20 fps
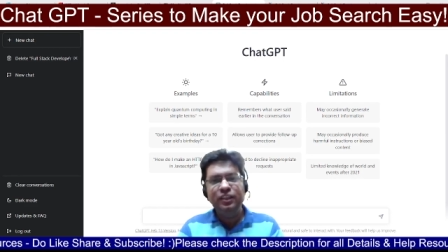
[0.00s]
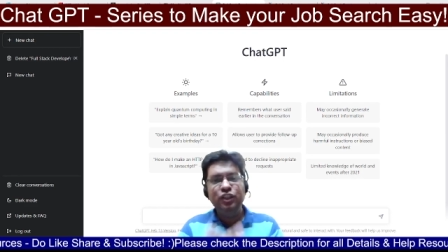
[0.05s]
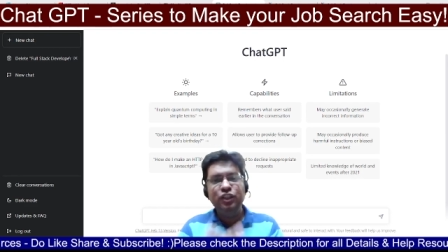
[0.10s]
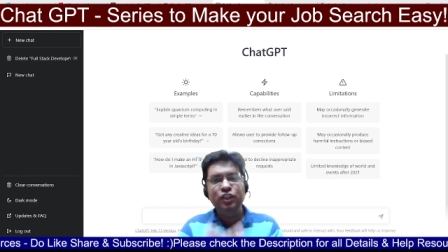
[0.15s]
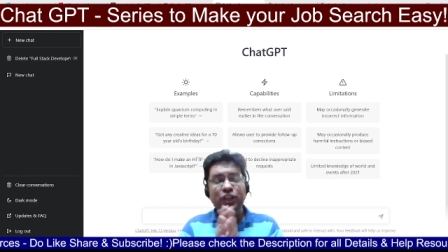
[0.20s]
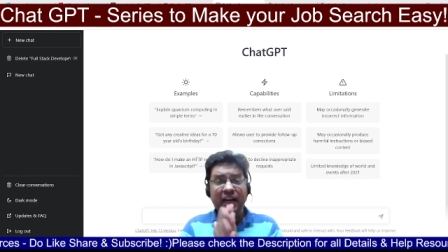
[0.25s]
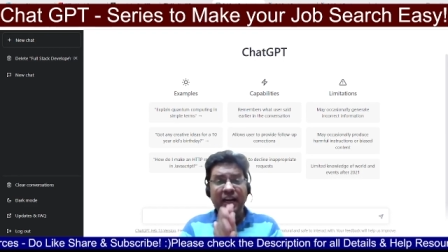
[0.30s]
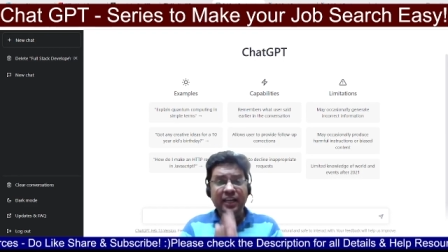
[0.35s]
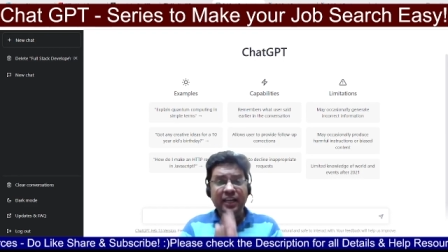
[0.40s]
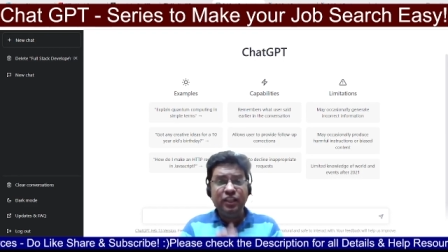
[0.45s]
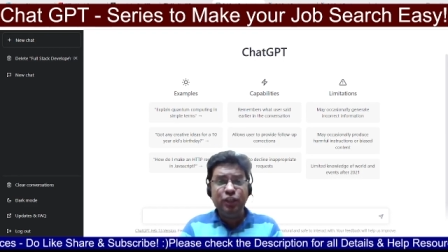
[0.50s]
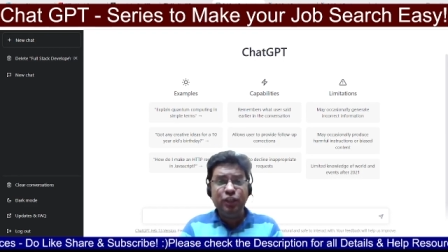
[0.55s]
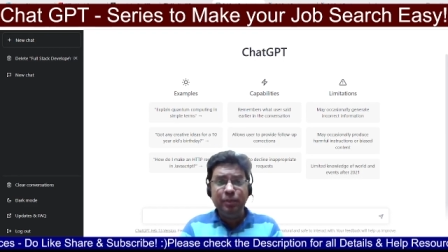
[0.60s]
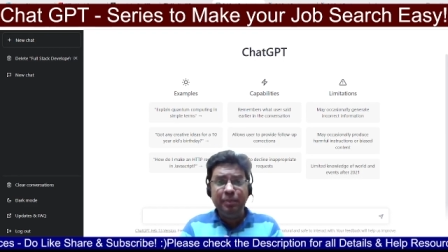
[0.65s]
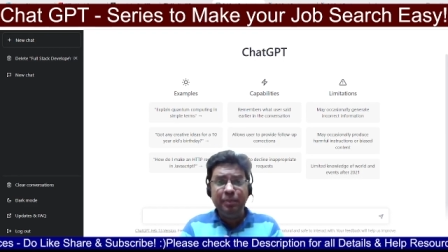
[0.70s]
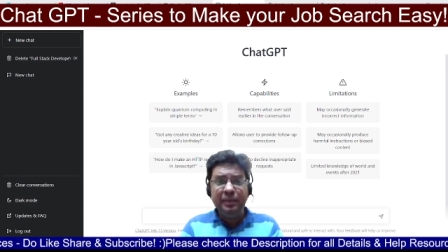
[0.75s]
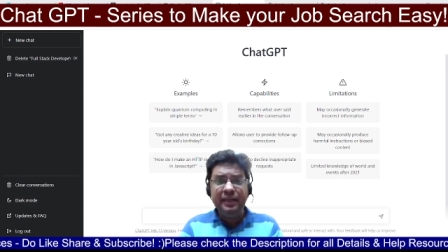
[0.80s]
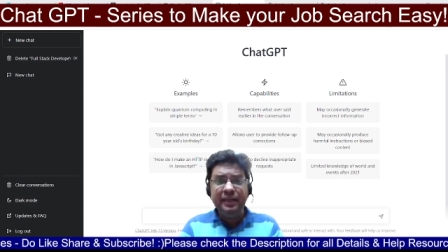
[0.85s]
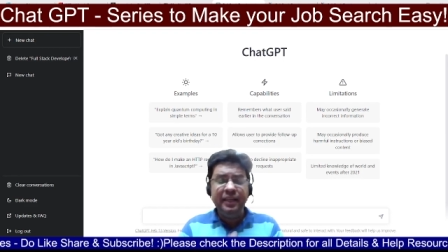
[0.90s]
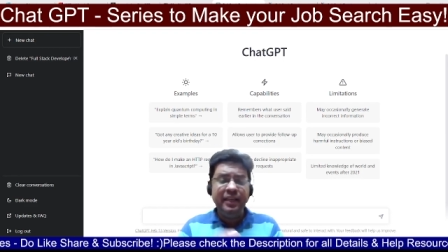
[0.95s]

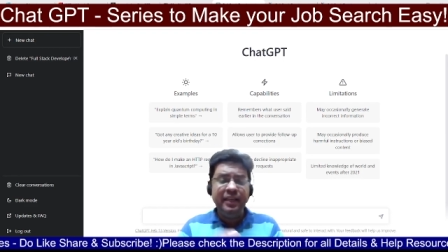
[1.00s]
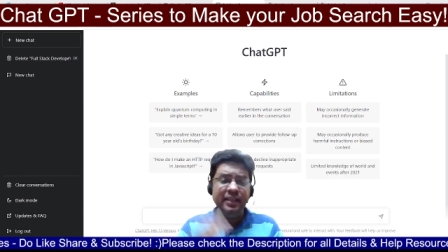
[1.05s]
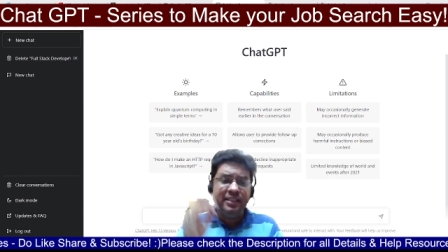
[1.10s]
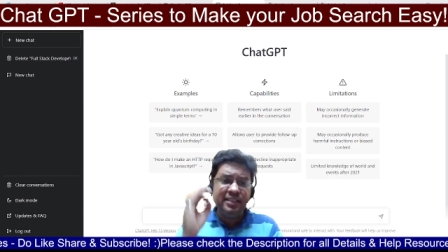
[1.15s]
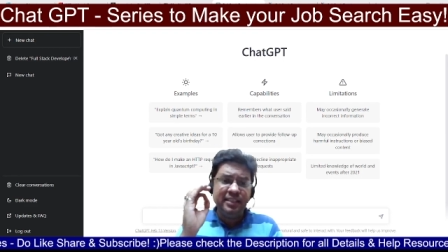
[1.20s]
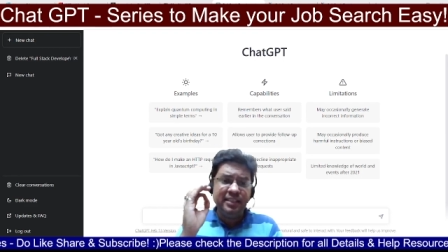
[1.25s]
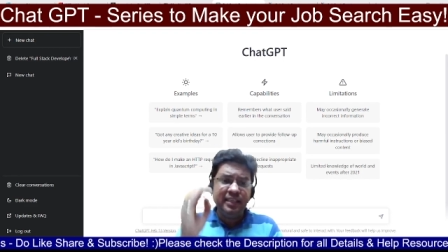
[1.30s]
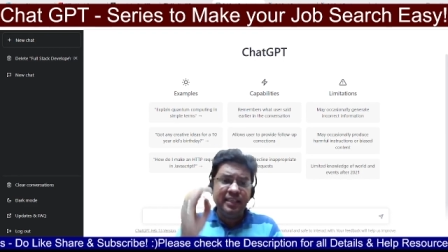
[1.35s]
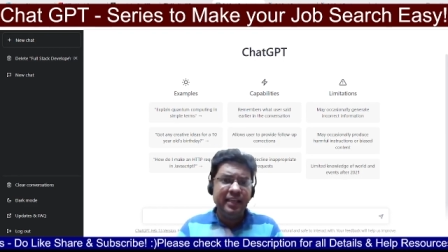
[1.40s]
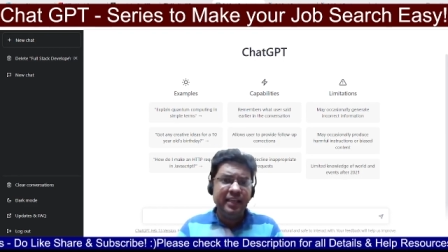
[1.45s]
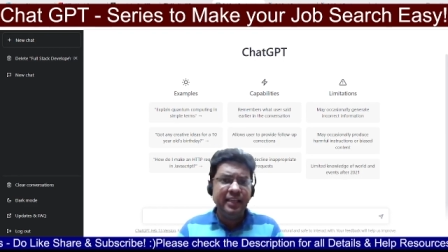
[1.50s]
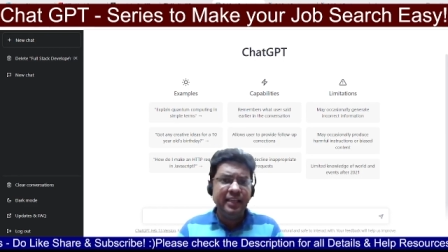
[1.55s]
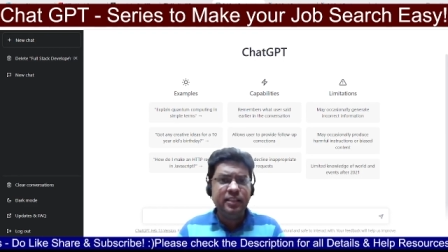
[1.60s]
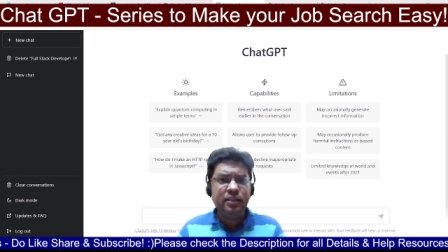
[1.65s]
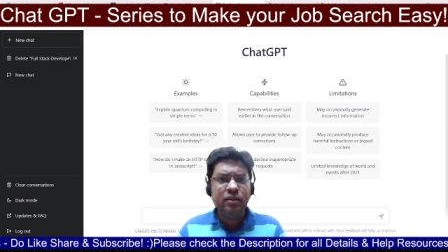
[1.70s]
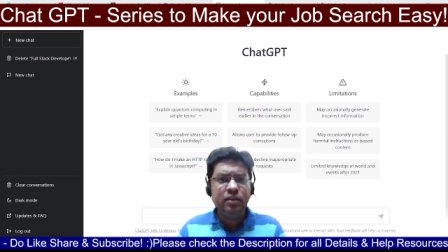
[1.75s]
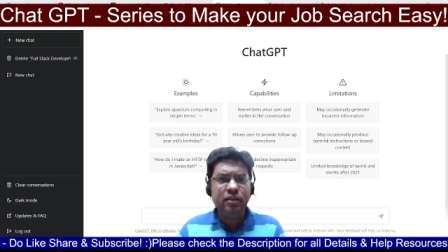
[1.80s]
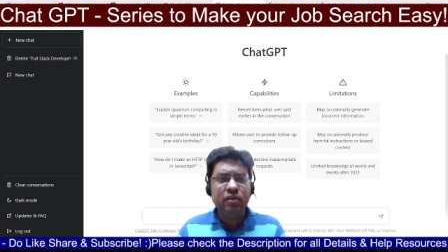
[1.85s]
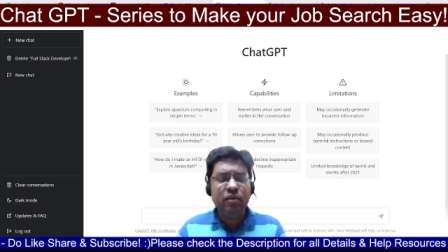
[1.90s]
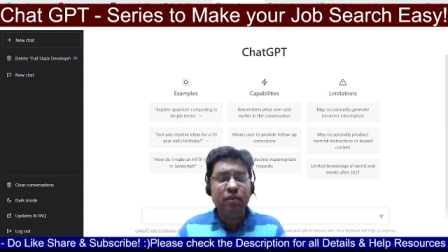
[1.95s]
ChatGPT series